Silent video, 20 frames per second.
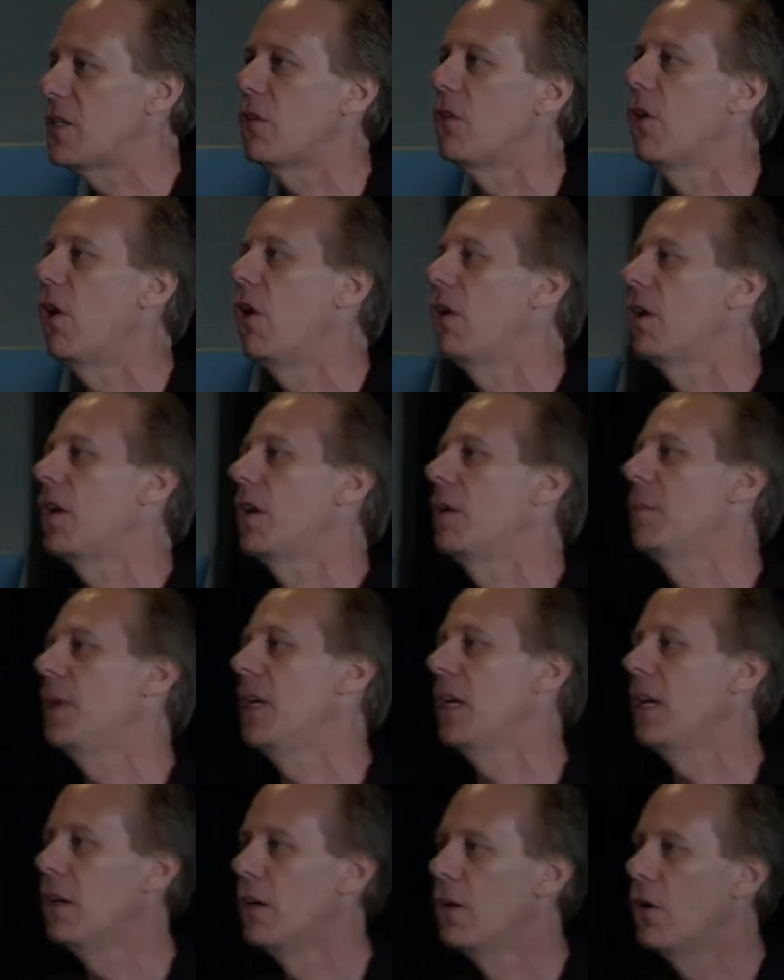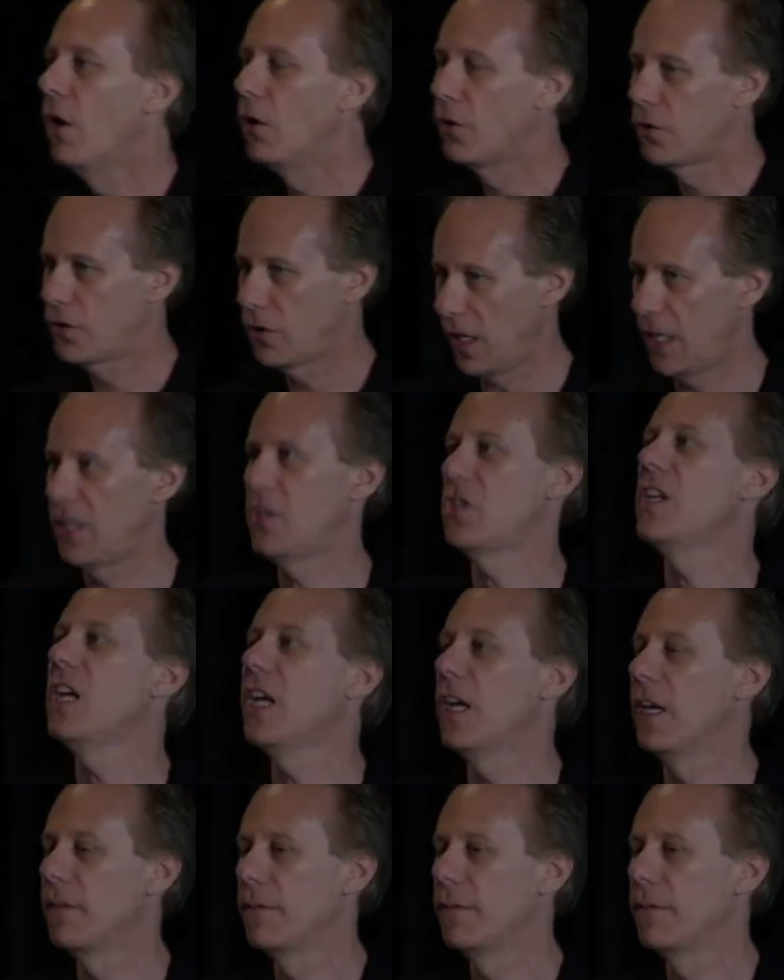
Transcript: They're all going to be Ultra HD.